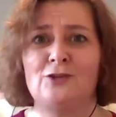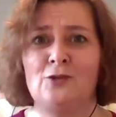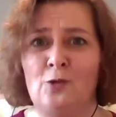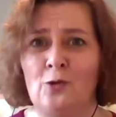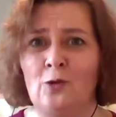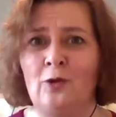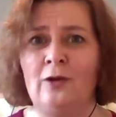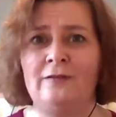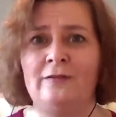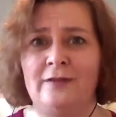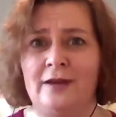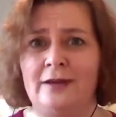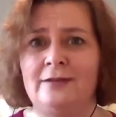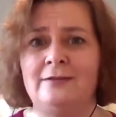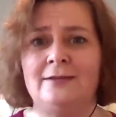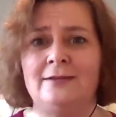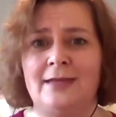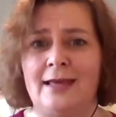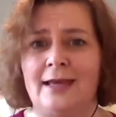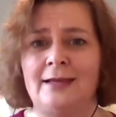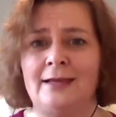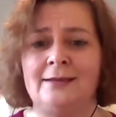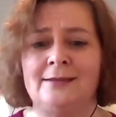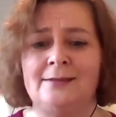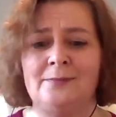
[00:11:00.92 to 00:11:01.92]
all of those
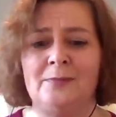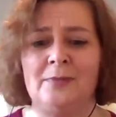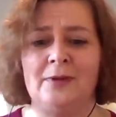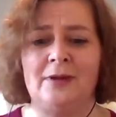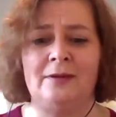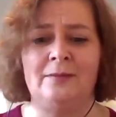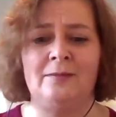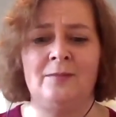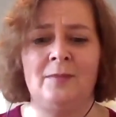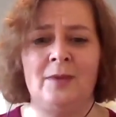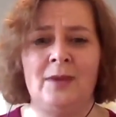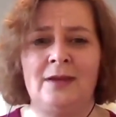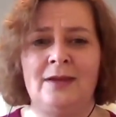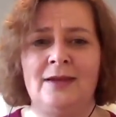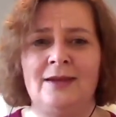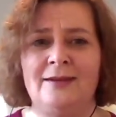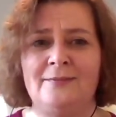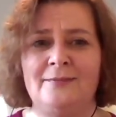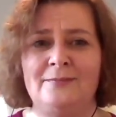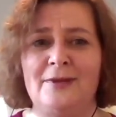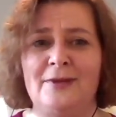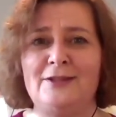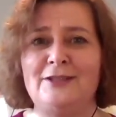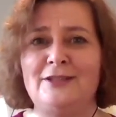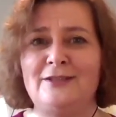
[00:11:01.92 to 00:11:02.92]
things. But
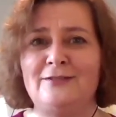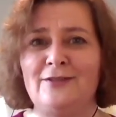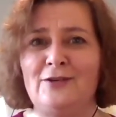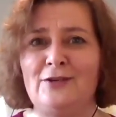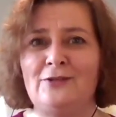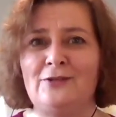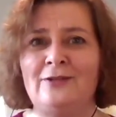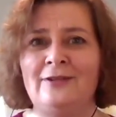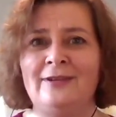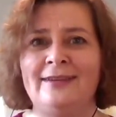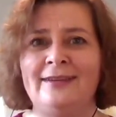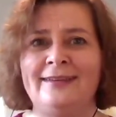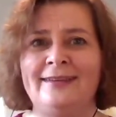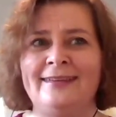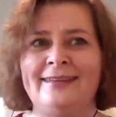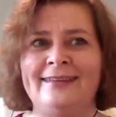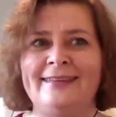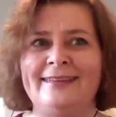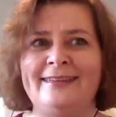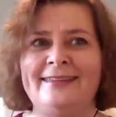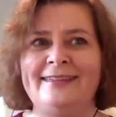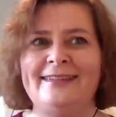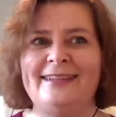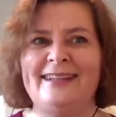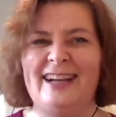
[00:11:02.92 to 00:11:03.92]
most of all,
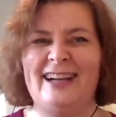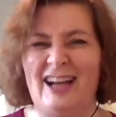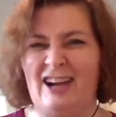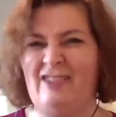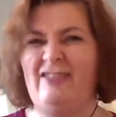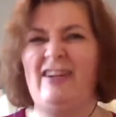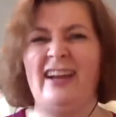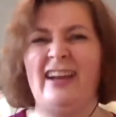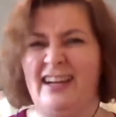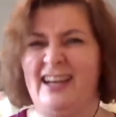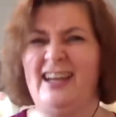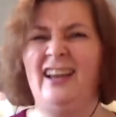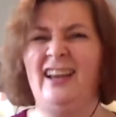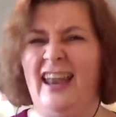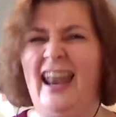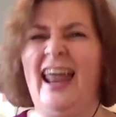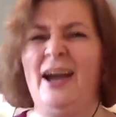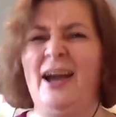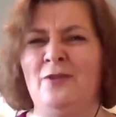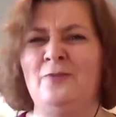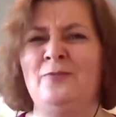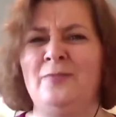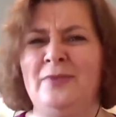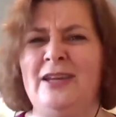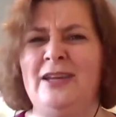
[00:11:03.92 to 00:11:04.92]
I reckon it will
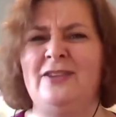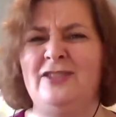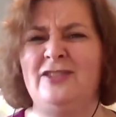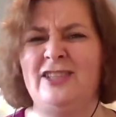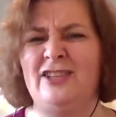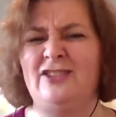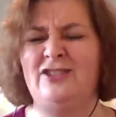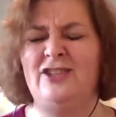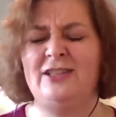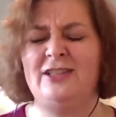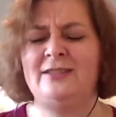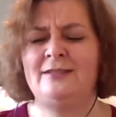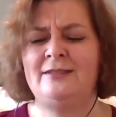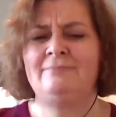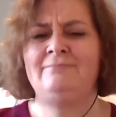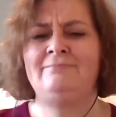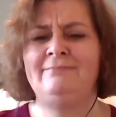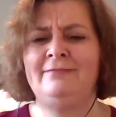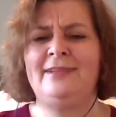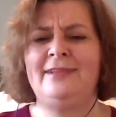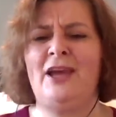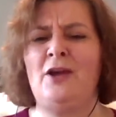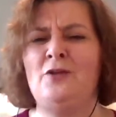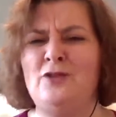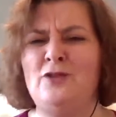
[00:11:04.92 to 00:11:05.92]
help you. So just
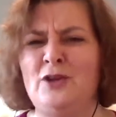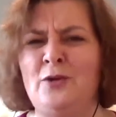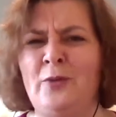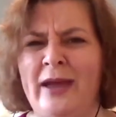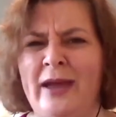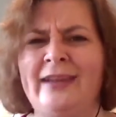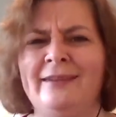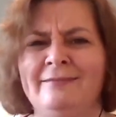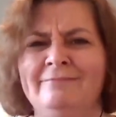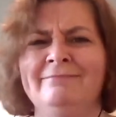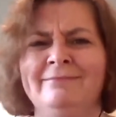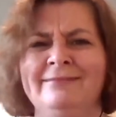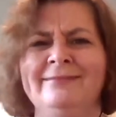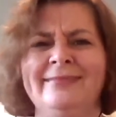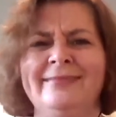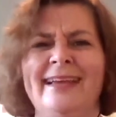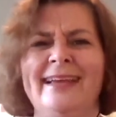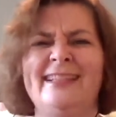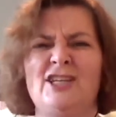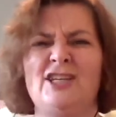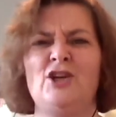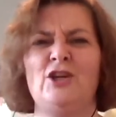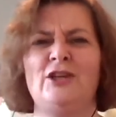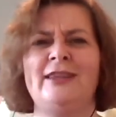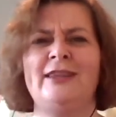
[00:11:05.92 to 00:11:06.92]
go do it.
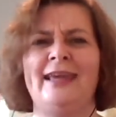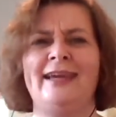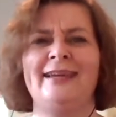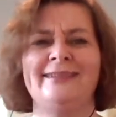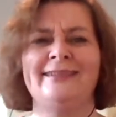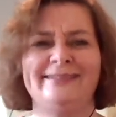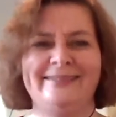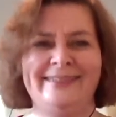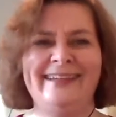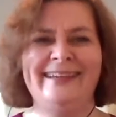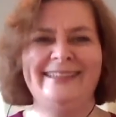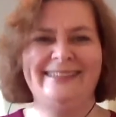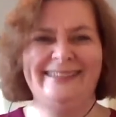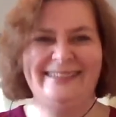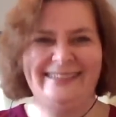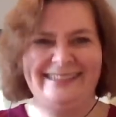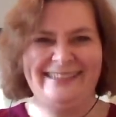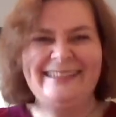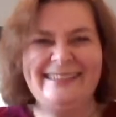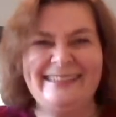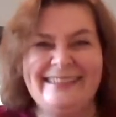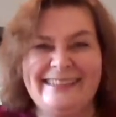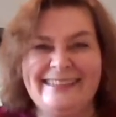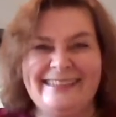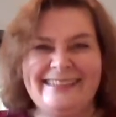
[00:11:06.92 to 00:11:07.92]
It's a good thing.
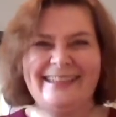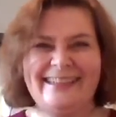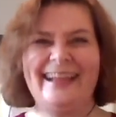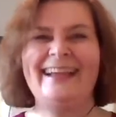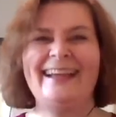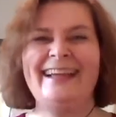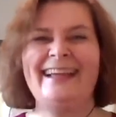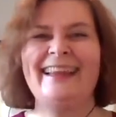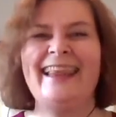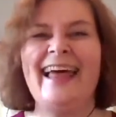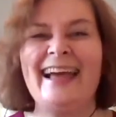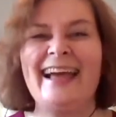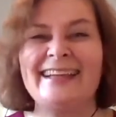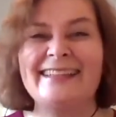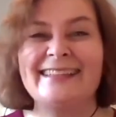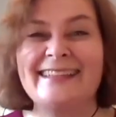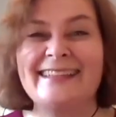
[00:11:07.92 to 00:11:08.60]
Thanks,